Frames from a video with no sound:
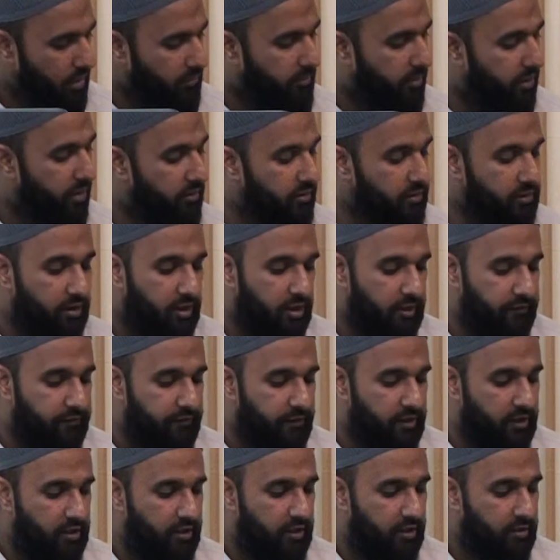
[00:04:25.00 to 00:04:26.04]
Particle,
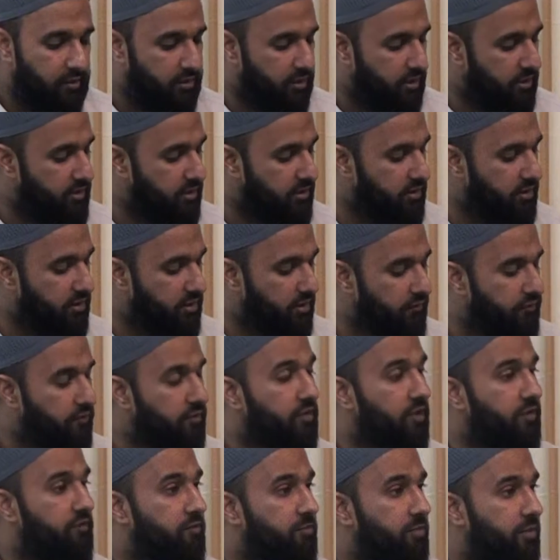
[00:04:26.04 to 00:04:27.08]
this is a
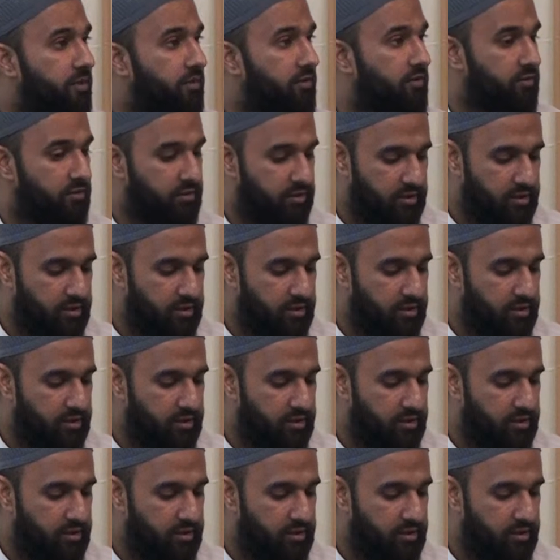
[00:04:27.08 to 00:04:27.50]
different type of particle.